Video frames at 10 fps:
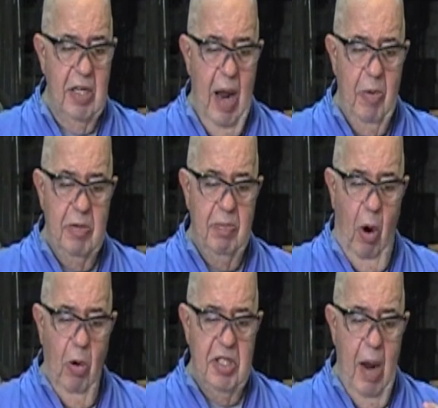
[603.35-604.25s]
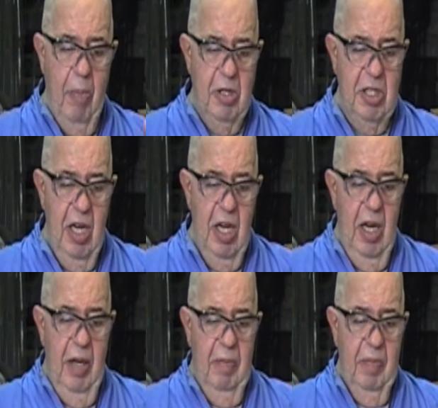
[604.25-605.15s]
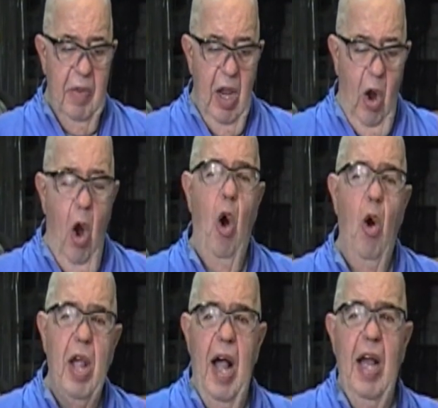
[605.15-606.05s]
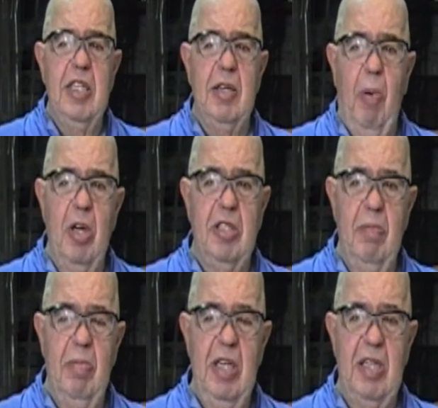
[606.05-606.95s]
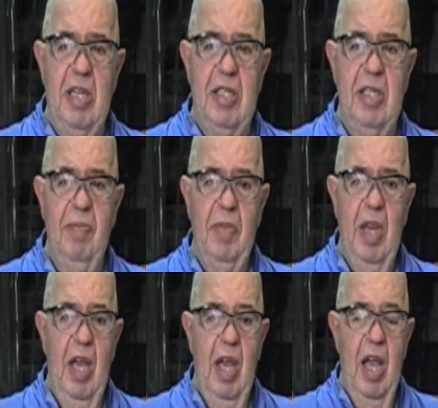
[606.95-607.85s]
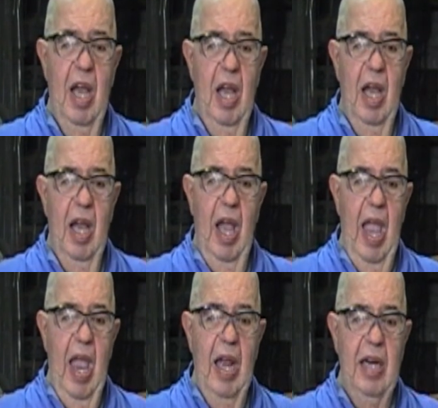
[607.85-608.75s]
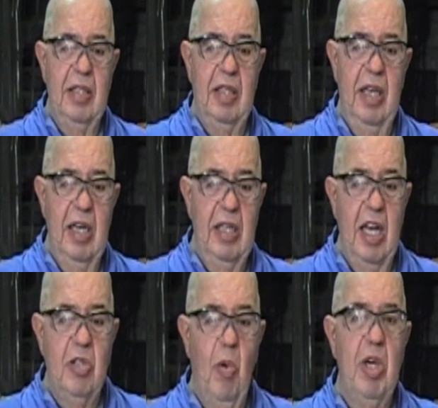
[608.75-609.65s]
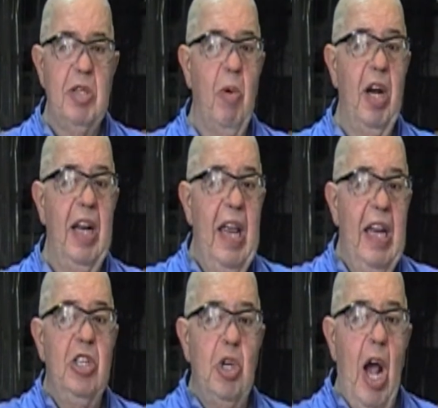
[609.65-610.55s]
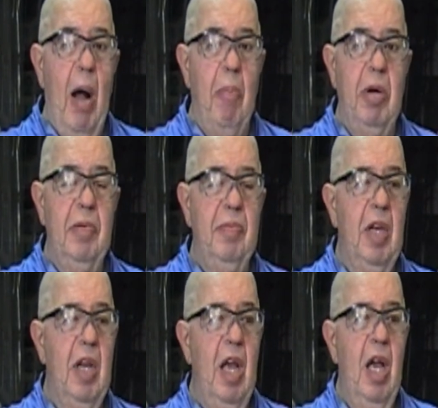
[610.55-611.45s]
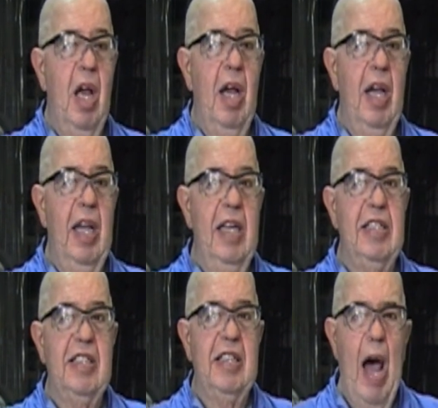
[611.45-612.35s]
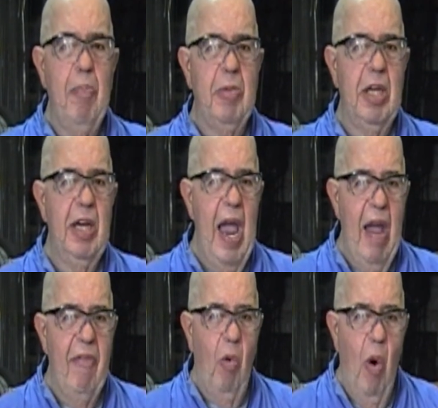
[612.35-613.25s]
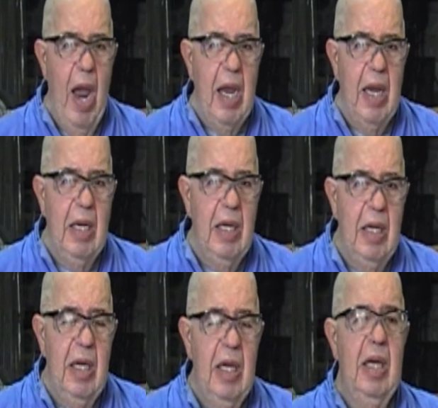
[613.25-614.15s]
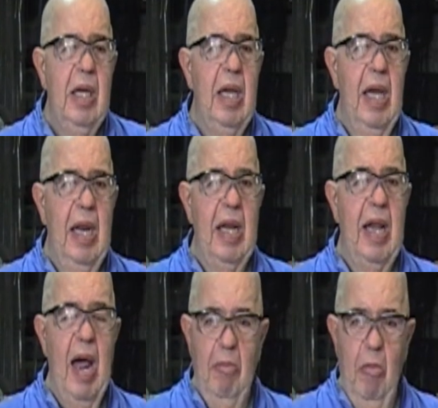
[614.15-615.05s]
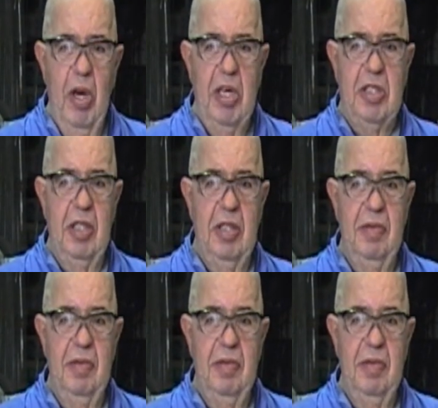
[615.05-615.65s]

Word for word: stoppers, bowl stoppers, all kinds of parts and pieces. And the intention was put it in the shop. It stopped halfway and it got moist.